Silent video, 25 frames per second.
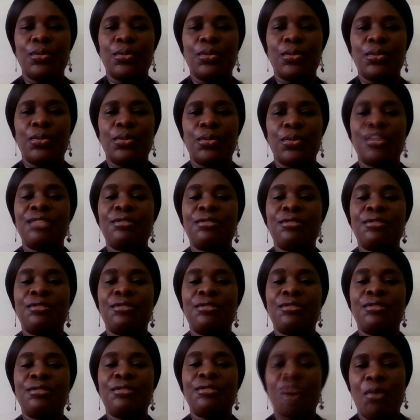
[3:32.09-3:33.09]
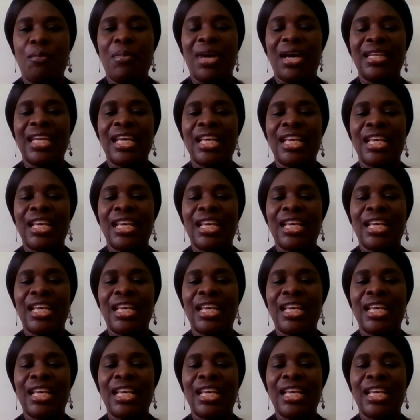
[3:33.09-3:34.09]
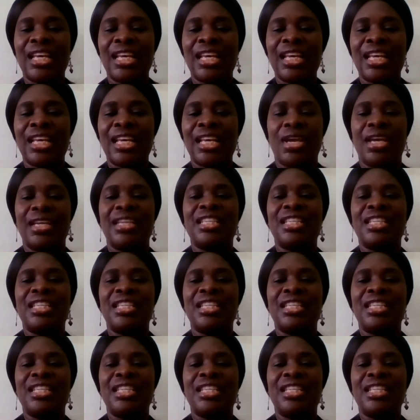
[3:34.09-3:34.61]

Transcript: But it is very normal. That's one thing I want to assure her.